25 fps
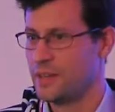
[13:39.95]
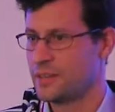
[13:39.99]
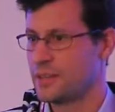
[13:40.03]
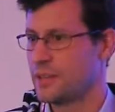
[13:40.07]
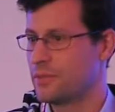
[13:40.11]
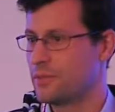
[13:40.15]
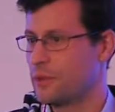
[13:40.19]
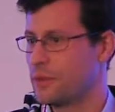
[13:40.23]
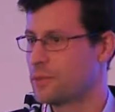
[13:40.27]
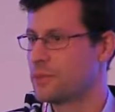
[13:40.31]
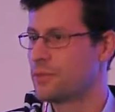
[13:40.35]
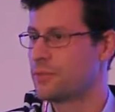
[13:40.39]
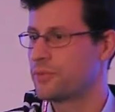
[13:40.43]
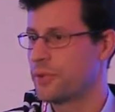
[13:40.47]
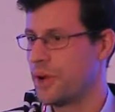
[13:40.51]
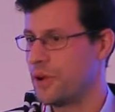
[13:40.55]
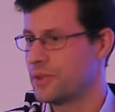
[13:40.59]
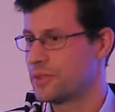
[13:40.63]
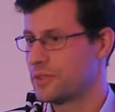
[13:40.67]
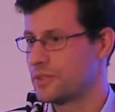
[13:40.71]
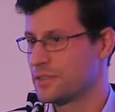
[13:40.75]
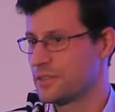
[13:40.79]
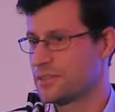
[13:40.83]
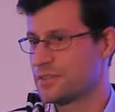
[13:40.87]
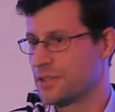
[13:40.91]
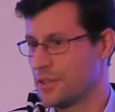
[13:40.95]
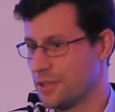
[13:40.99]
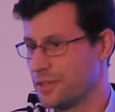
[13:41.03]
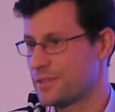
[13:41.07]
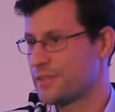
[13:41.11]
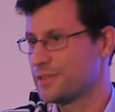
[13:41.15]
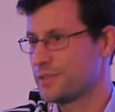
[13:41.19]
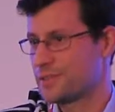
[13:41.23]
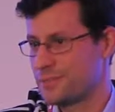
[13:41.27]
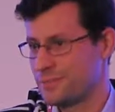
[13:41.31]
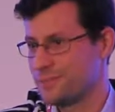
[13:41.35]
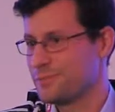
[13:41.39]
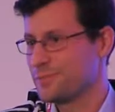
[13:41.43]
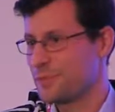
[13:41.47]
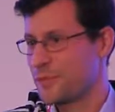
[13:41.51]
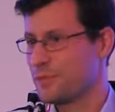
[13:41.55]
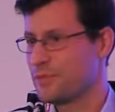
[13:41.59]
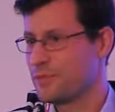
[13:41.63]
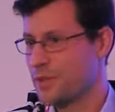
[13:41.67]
that what you found is just a